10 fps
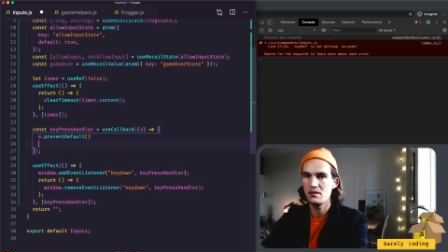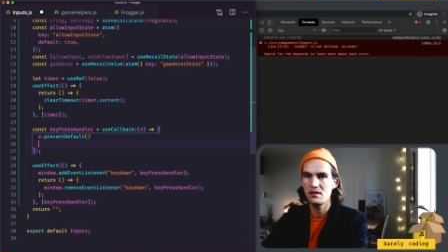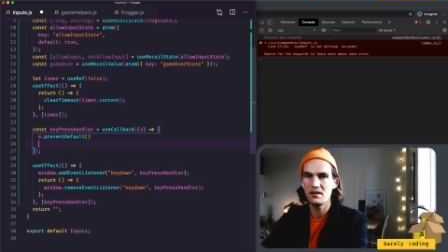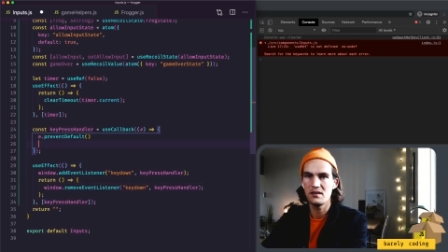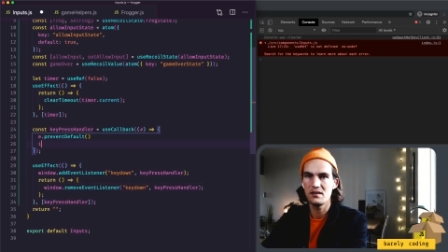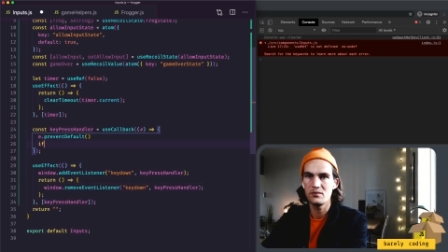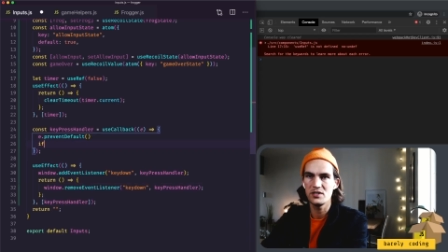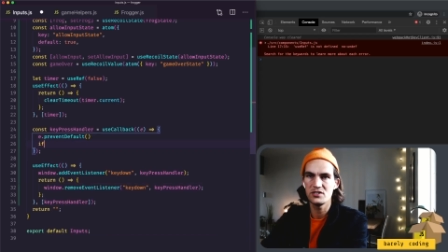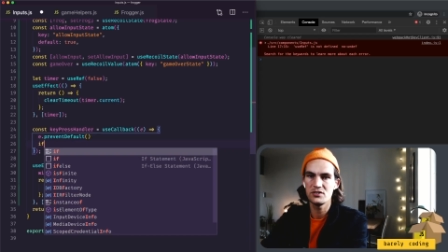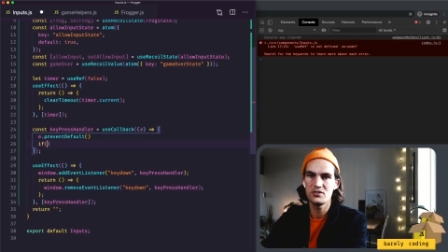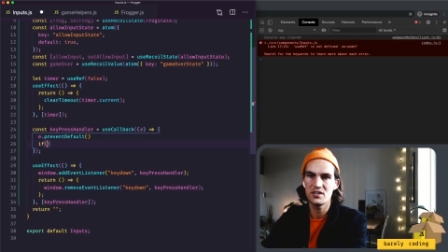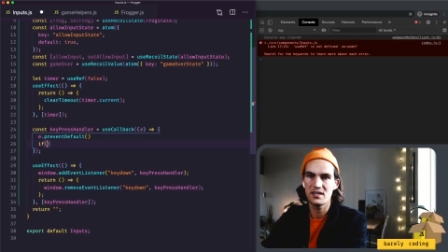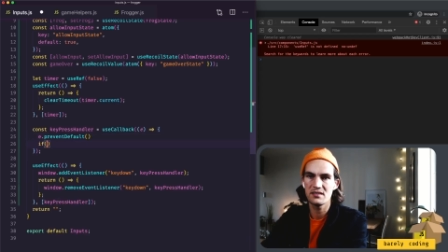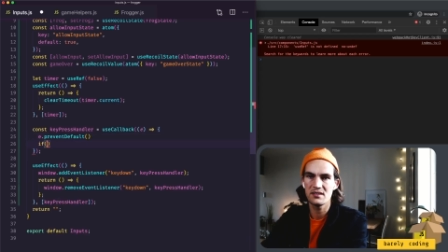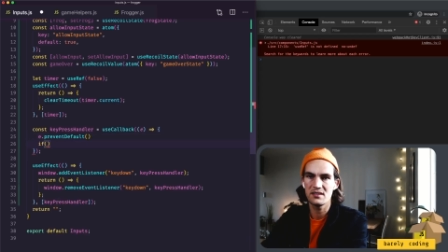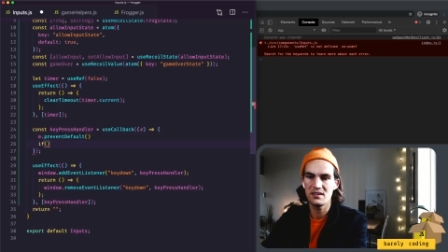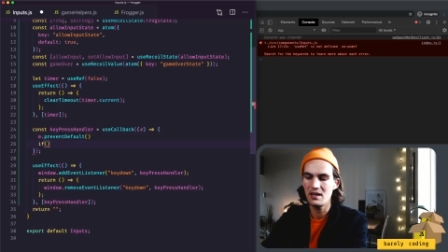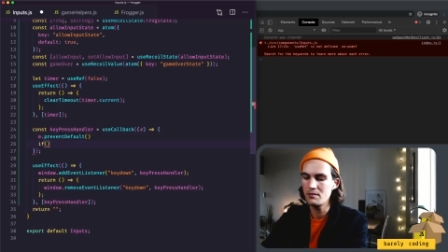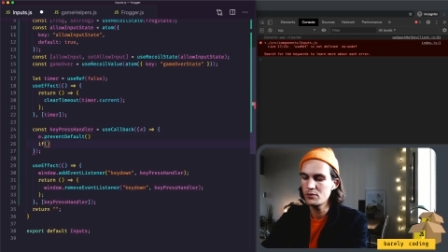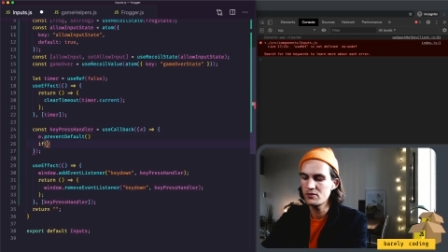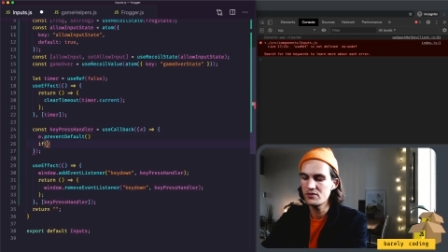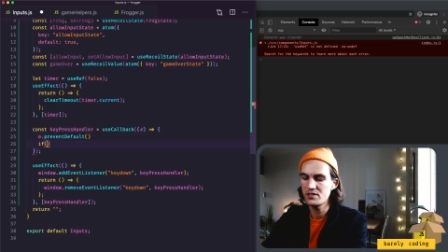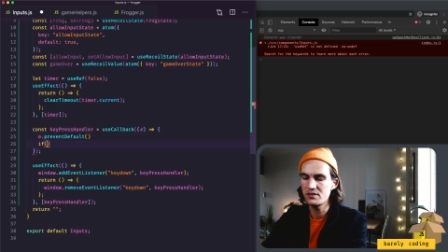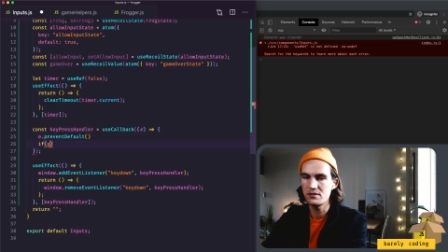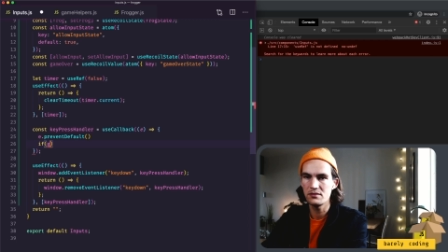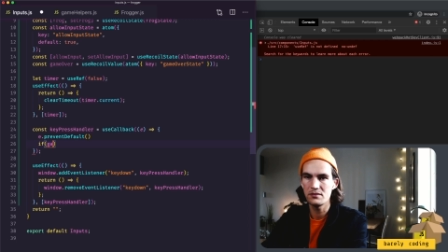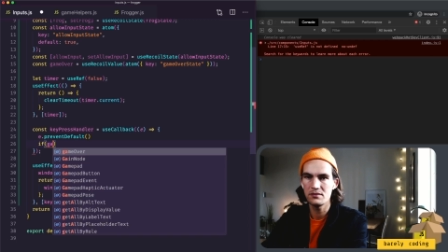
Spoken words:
and we should check the game over.